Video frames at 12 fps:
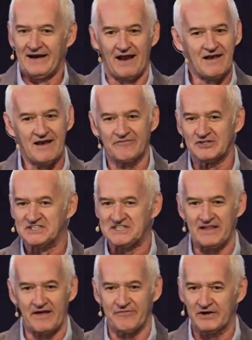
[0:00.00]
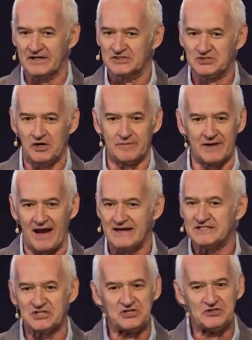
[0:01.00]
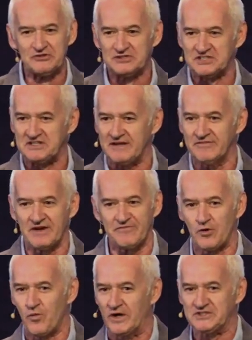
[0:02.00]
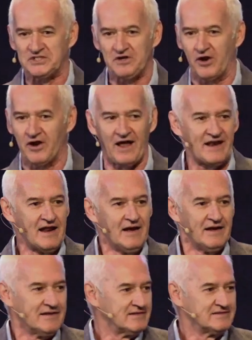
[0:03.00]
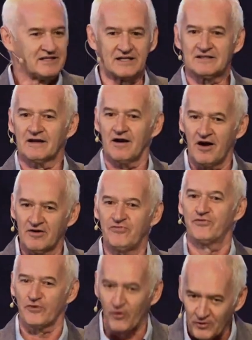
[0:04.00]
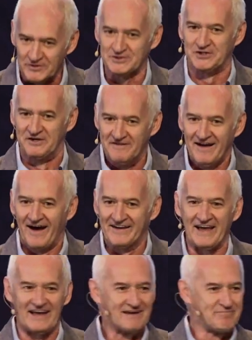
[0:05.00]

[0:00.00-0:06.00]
and I love the South African term, and I need to use it even if you're watching online, that raak vrot. Okay,